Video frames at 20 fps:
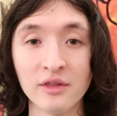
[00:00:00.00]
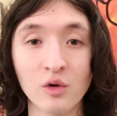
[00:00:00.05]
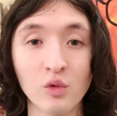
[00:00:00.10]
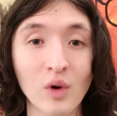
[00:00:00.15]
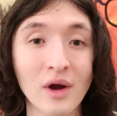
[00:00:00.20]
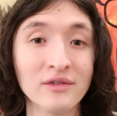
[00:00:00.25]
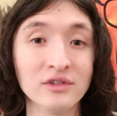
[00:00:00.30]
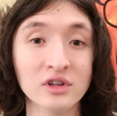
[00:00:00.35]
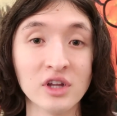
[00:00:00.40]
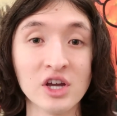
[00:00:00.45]
the
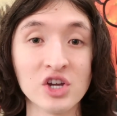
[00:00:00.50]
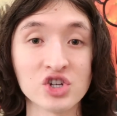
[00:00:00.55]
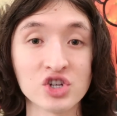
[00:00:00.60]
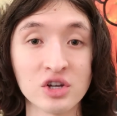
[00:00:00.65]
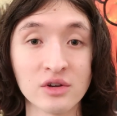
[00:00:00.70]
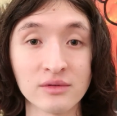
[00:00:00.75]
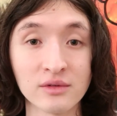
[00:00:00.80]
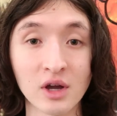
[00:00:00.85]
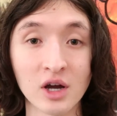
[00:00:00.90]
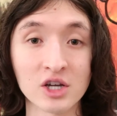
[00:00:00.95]

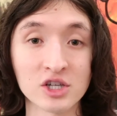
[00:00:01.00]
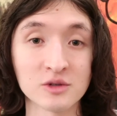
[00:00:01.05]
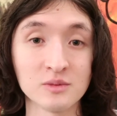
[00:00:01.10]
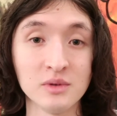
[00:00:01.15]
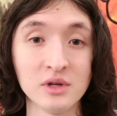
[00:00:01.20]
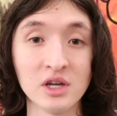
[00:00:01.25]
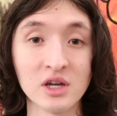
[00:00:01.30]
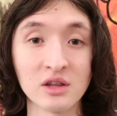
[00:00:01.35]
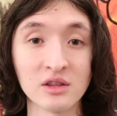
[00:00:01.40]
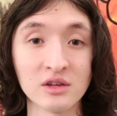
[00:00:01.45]
revelation of Gus
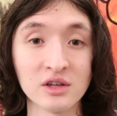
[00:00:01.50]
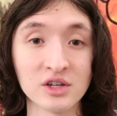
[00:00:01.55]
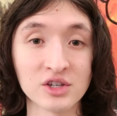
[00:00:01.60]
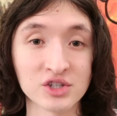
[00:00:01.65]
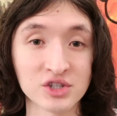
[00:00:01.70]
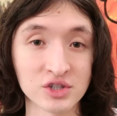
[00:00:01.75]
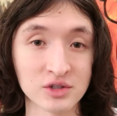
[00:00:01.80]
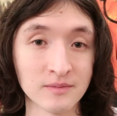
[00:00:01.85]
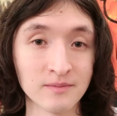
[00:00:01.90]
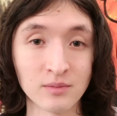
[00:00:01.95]
being
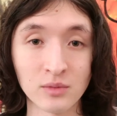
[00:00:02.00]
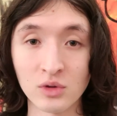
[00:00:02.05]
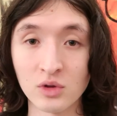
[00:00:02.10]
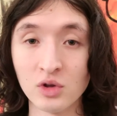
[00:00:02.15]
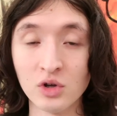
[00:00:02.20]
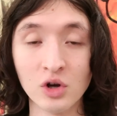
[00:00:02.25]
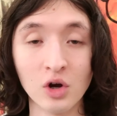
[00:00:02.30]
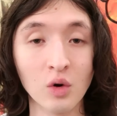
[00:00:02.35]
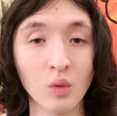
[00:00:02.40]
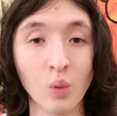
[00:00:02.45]
this,
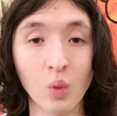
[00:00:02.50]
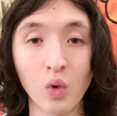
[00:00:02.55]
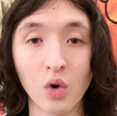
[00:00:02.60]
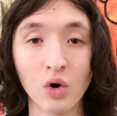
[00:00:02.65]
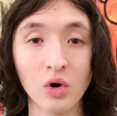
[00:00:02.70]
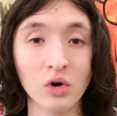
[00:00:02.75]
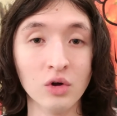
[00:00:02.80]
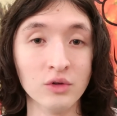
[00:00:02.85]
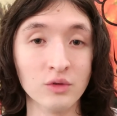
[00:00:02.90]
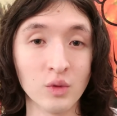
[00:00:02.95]

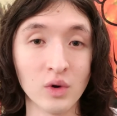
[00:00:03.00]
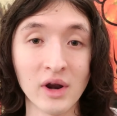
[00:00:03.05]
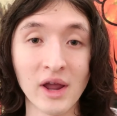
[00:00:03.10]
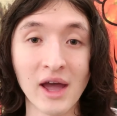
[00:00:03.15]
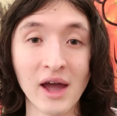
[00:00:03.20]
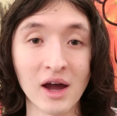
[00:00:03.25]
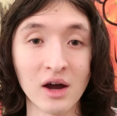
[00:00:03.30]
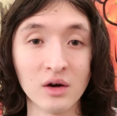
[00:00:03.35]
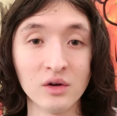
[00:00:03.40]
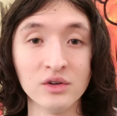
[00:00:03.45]

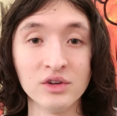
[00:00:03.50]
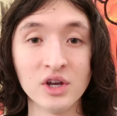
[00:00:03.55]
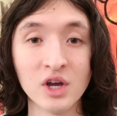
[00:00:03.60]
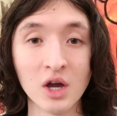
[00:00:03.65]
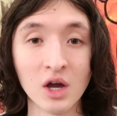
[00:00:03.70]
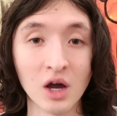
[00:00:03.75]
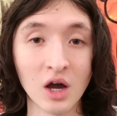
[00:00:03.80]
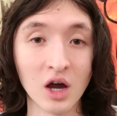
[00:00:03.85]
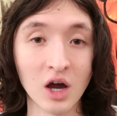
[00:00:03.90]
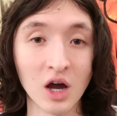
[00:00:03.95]
world-renowned
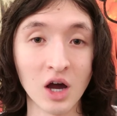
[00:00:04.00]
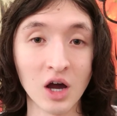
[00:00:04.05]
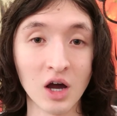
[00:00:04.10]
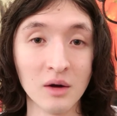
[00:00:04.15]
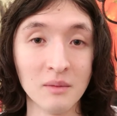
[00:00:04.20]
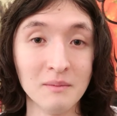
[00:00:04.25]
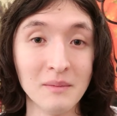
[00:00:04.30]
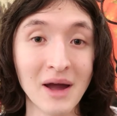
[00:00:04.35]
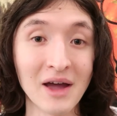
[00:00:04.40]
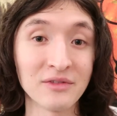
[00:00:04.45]

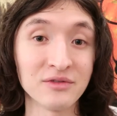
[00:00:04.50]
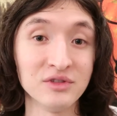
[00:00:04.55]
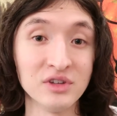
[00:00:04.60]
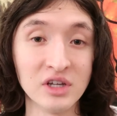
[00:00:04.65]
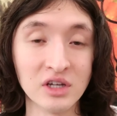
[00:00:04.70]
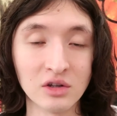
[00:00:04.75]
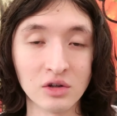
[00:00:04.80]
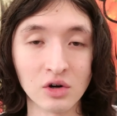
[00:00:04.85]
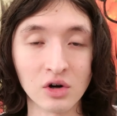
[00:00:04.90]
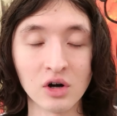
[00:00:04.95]
meth
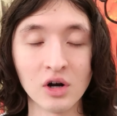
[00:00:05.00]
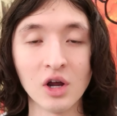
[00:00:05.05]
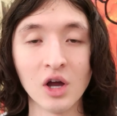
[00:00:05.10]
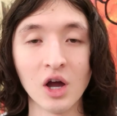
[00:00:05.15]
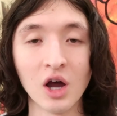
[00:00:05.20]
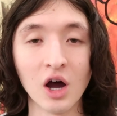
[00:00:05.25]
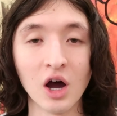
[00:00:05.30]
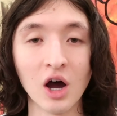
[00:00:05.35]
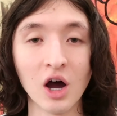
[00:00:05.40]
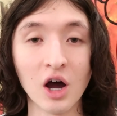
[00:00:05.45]
dealer
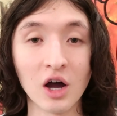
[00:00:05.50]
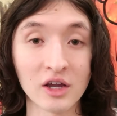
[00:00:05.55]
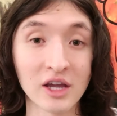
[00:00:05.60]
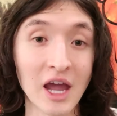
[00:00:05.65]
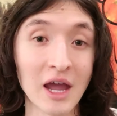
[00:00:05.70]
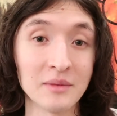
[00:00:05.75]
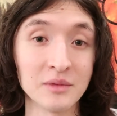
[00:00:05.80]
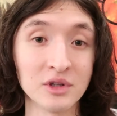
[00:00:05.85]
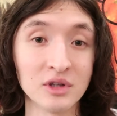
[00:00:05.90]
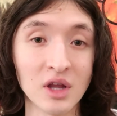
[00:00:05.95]

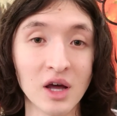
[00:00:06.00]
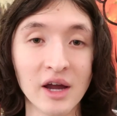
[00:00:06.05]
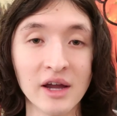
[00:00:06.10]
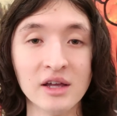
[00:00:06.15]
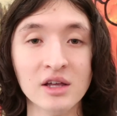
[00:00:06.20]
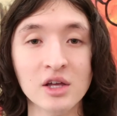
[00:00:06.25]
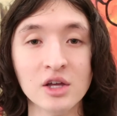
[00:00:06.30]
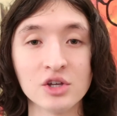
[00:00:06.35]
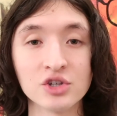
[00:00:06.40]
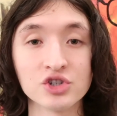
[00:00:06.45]
came to
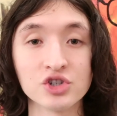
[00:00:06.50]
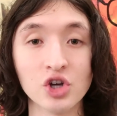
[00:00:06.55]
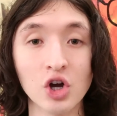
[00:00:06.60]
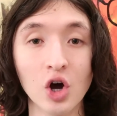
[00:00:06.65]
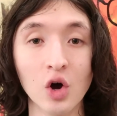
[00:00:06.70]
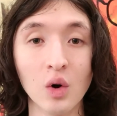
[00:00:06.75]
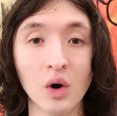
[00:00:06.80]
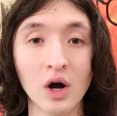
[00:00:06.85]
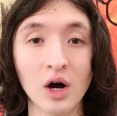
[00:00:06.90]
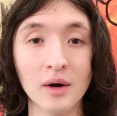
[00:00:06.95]
light.
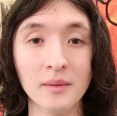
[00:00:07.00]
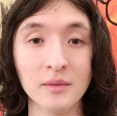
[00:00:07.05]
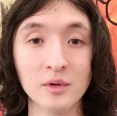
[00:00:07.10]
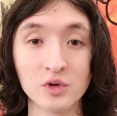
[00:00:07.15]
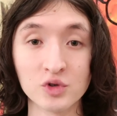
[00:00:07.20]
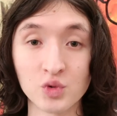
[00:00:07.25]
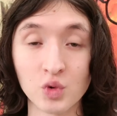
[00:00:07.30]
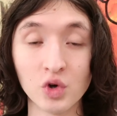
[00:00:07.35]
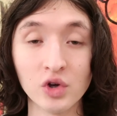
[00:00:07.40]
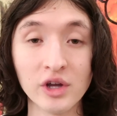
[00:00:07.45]
So it
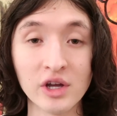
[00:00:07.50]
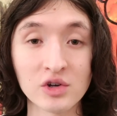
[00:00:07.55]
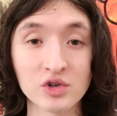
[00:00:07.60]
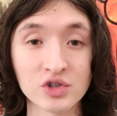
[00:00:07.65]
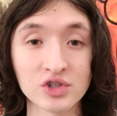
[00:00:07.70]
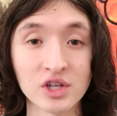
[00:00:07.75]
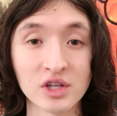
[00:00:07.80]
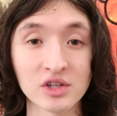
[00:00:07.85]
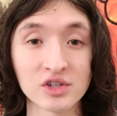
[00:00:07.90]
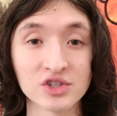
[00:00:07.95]
was really
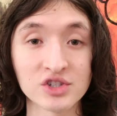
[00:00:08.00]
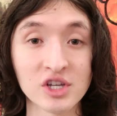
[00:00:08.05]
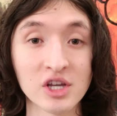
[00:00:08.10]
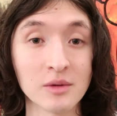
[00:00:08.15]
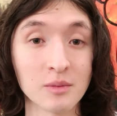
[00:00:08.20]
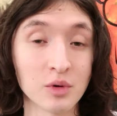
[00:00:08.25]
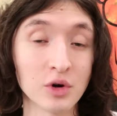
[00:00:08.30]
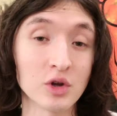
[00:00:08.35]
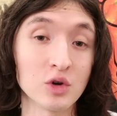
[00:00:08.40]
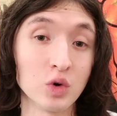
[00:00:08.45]
interesting to see,
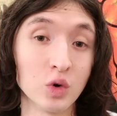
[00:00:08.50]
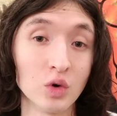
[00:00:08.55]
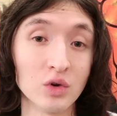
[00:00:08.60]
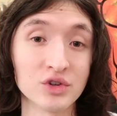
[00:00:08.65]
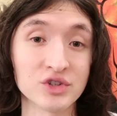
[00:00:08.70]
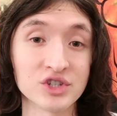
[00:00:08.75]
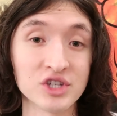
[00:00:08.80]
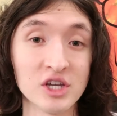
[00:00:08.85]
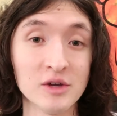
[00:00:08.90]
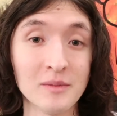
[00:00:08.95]
and pretty
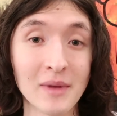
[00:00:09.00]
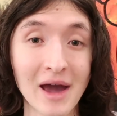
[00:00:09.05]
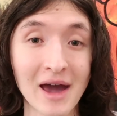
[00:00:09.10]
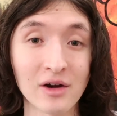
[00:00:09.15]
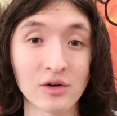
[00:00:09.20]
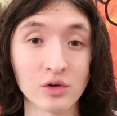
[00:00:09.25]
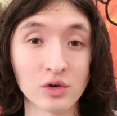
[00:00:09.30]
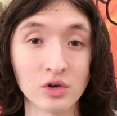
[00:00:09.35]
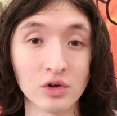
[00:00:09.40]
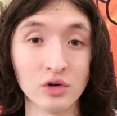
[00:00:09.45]
cool to see
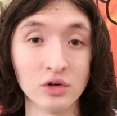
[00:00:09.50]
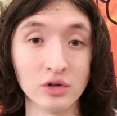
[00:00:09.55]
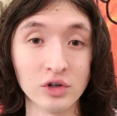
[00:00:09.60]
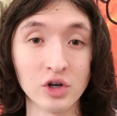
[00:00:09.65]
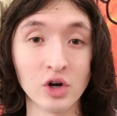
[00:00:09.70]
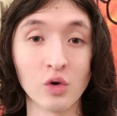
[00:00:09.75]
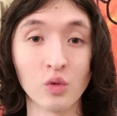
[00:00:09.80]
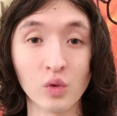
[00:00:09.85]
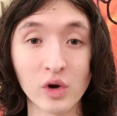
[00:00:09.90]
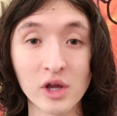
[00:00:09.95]
Madrigal,
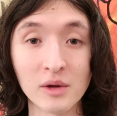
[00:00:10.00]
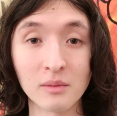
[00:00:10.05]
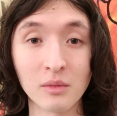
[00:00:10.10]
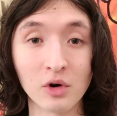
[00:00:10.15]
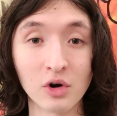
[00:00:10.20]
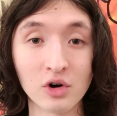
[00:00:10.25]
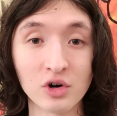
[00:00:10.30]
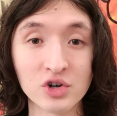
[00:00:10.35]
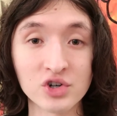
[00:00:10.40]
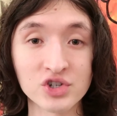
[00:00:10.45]

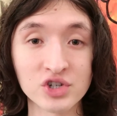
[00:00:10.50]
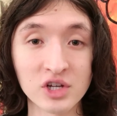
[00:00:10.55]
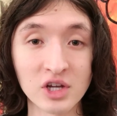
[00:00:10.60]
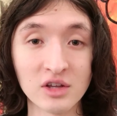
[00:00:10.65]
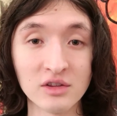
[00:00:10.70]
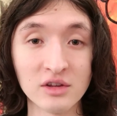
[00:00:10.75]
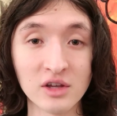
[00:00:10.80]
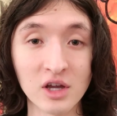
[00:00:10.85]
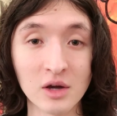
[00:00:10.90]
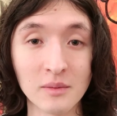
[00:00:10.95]
re-emerge
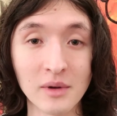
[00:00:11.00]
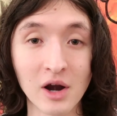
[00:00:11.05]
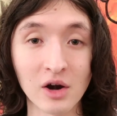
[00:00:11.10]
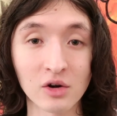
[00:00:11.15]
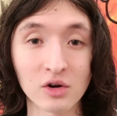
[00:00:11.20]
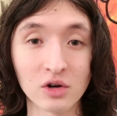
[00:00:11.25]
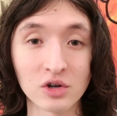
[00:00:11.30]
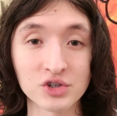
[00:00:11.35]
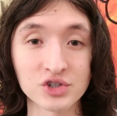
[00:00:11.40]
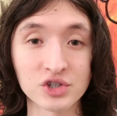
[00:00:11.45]
in the
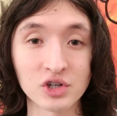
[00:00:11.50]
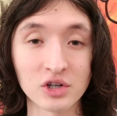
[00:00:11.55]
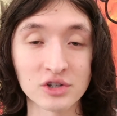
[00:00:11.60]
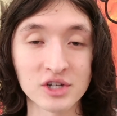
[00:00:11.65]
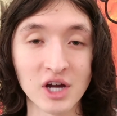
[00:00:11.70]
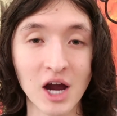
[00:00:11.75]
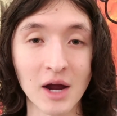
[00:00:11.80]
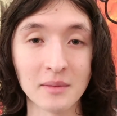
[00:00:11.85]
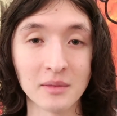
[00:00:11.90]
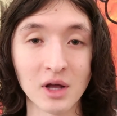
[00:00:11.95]
Better Call
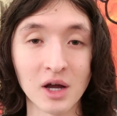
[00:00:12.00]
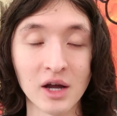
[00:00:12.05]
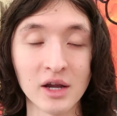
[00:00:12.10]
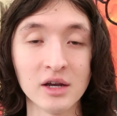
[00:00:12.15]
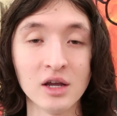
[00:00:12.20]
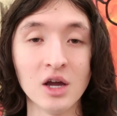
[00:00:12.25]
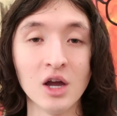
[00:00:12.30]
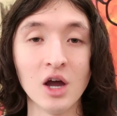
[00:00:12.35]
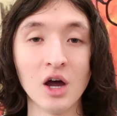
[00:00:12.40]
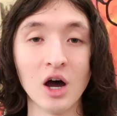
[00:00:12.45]
Saul
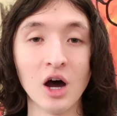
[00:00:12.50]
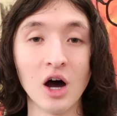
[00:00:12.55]
timeline.